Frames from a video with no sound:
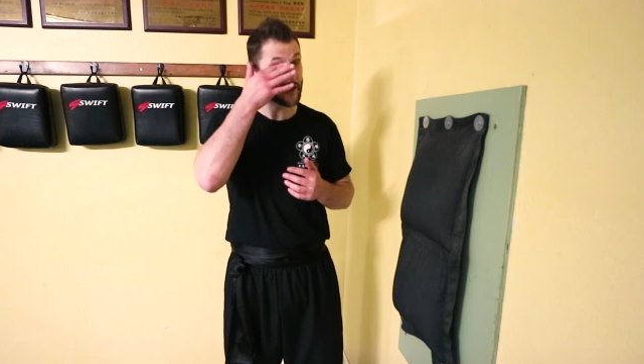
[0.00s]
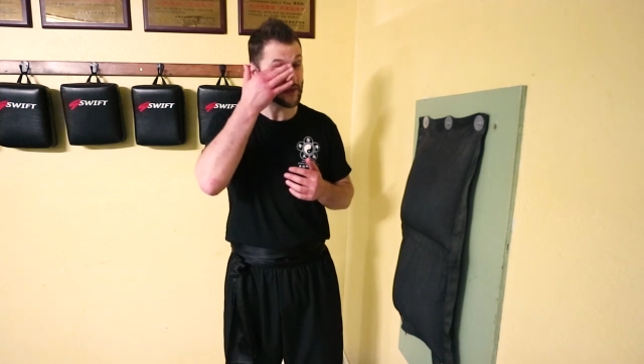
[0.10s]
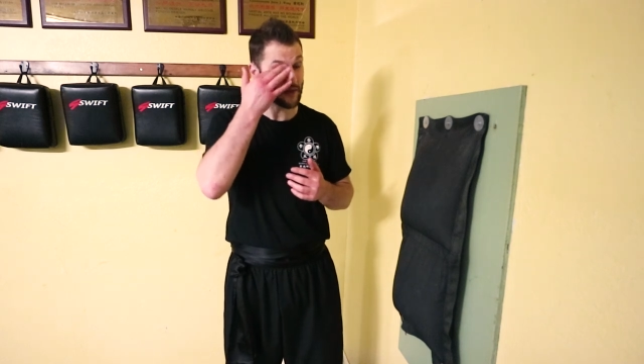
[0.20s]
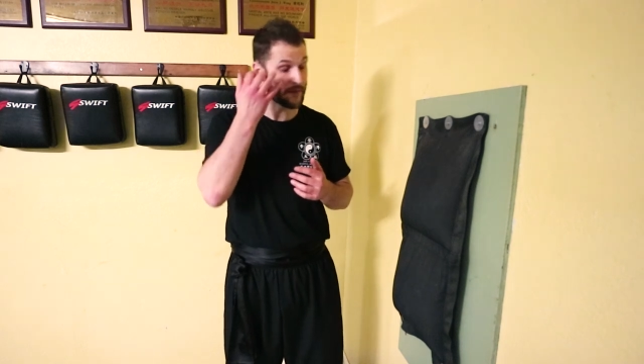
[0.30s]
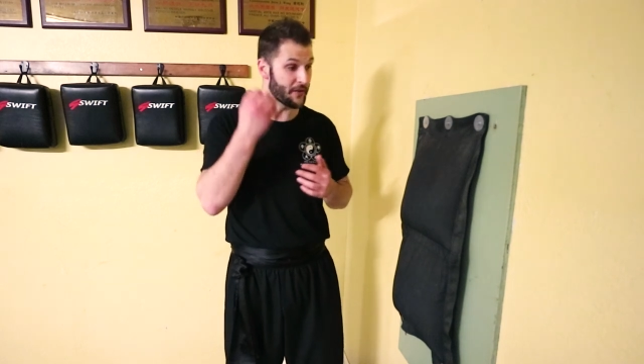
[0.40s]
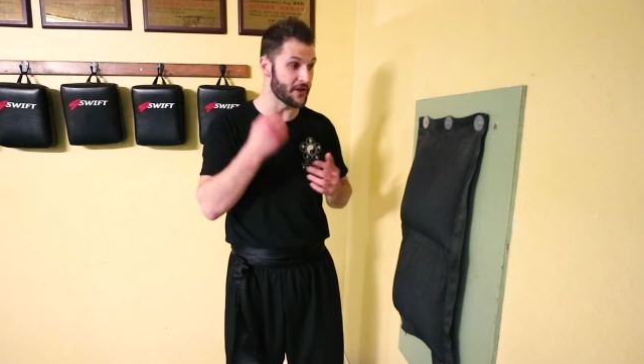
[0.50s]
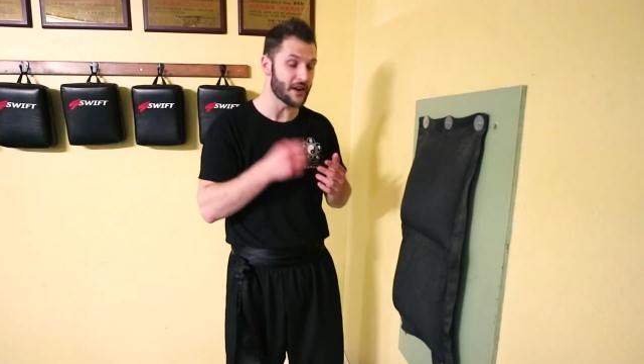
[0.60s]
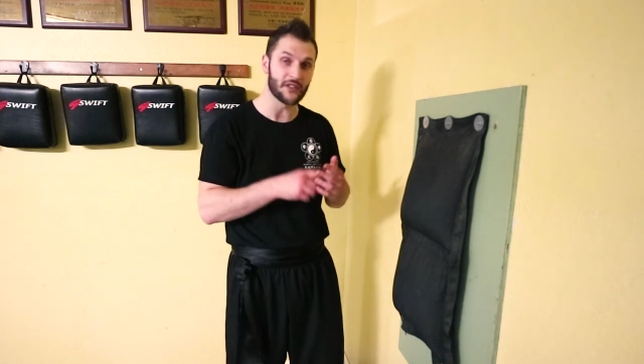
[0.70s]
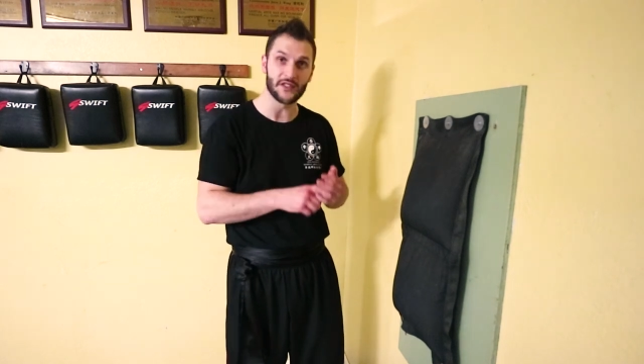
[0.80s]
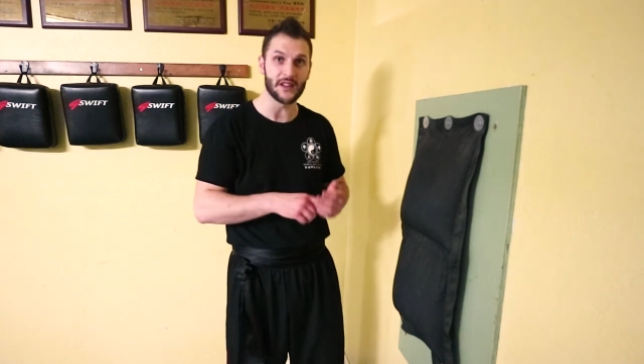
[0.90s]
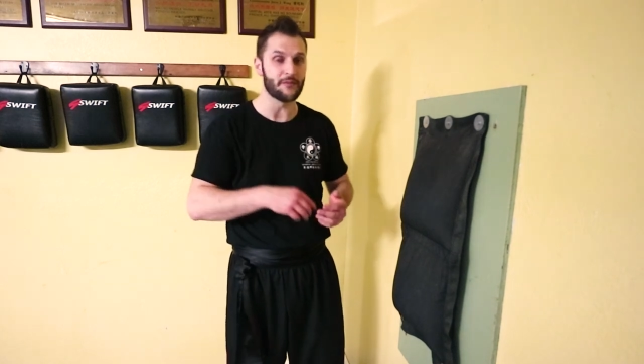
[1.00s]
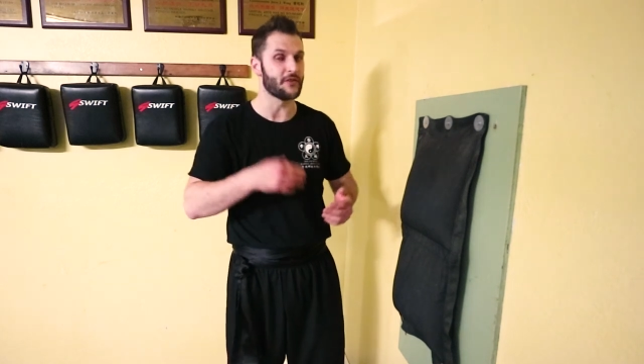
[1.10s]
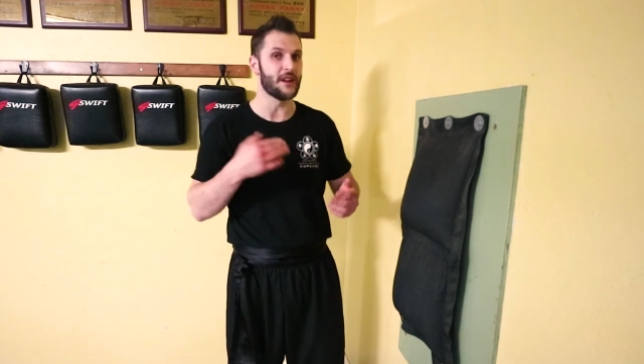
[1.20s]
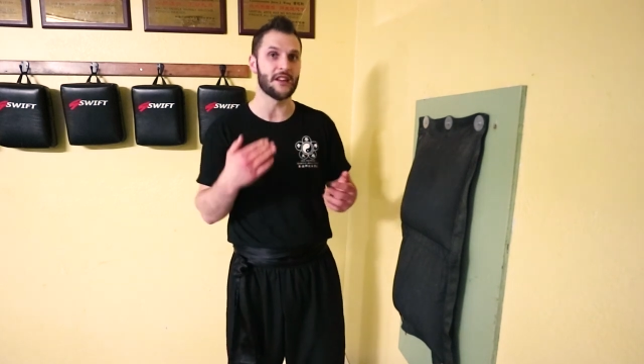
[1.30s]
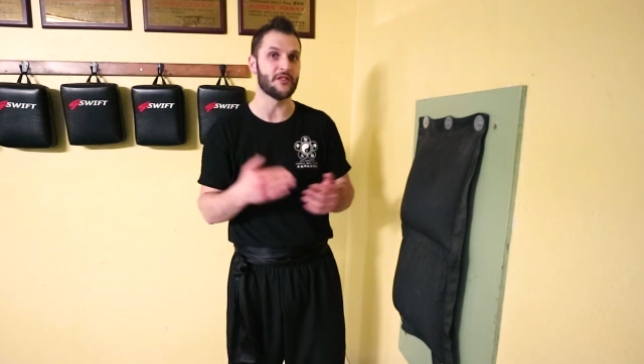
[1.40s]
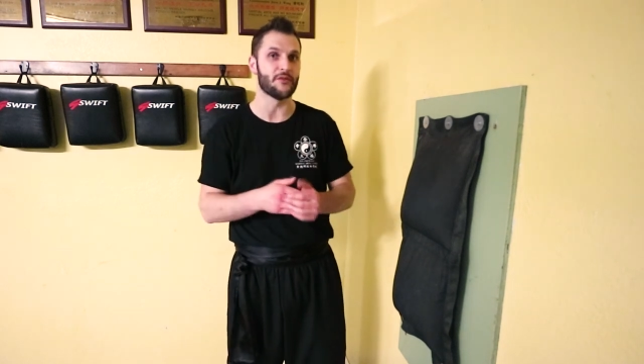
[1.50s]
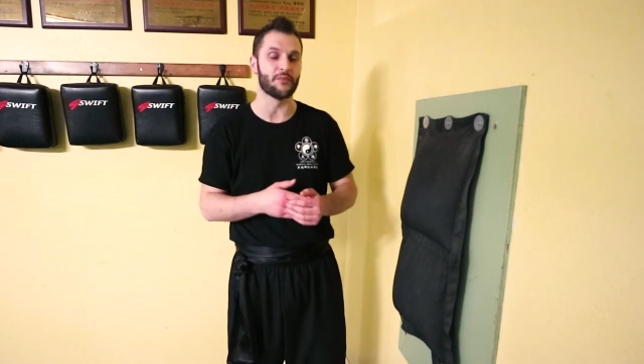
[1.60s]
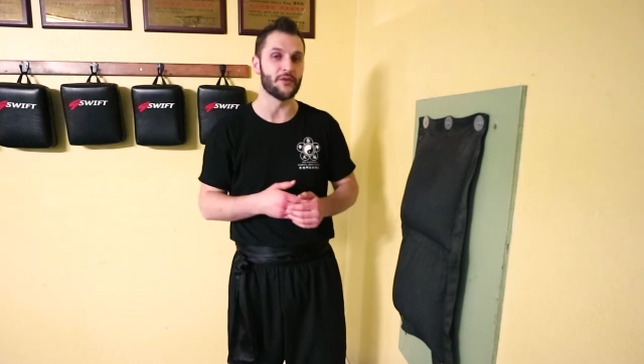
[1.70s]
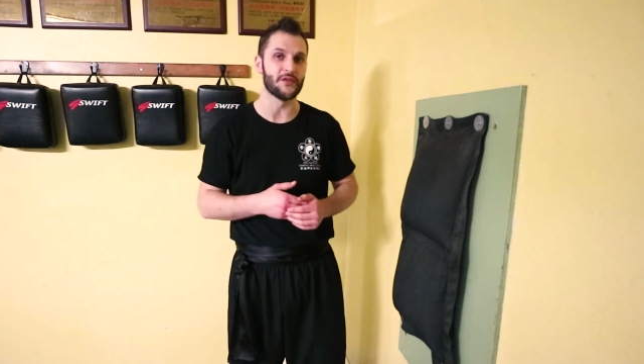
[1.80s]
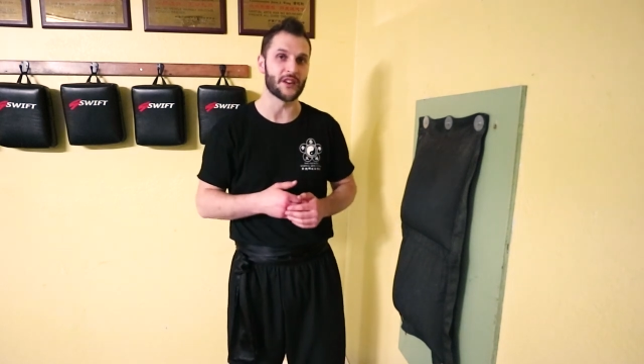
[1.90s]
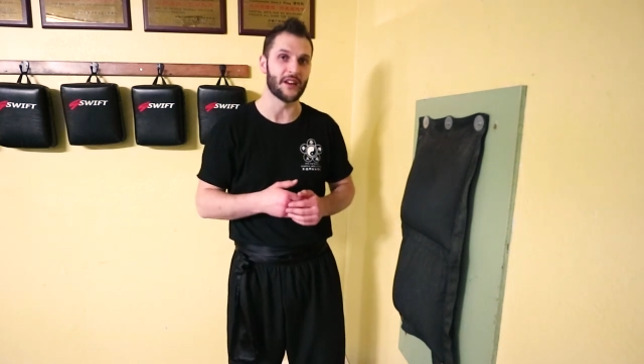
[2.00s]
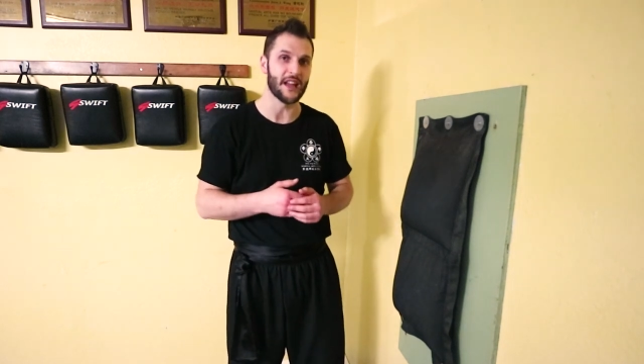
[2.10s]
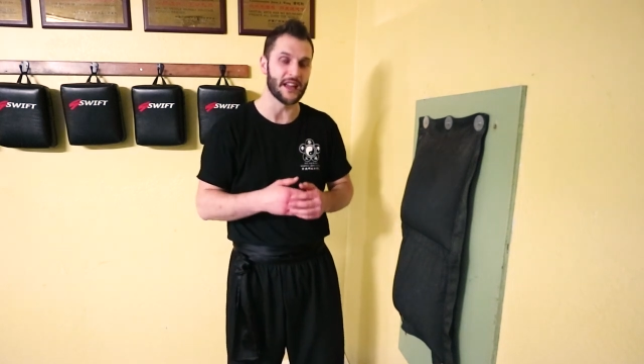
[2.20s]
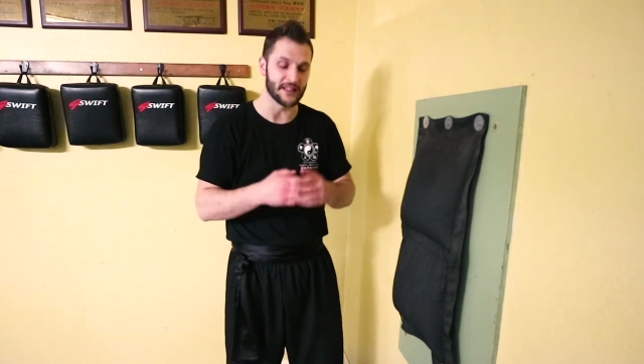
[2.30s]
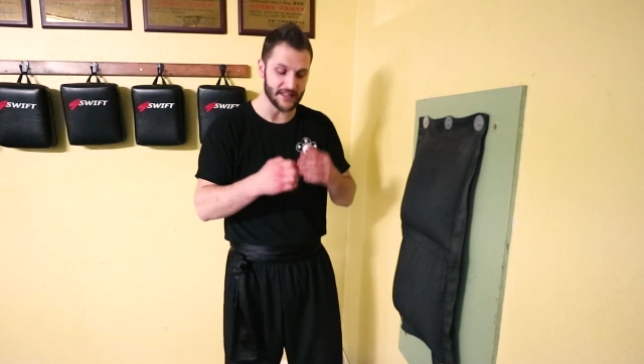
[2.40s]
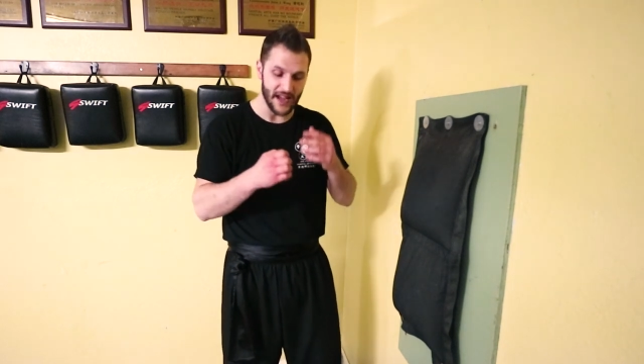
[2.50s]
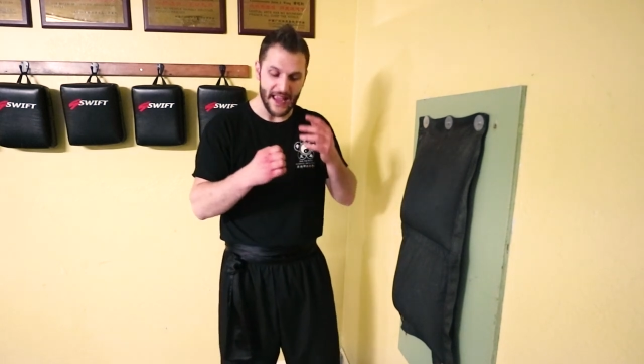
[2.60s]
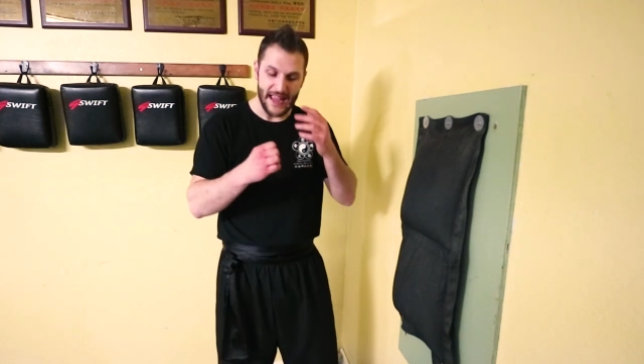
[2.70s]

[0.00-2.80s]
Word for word: scrape our knuckles up. We're not here to bruise our hands.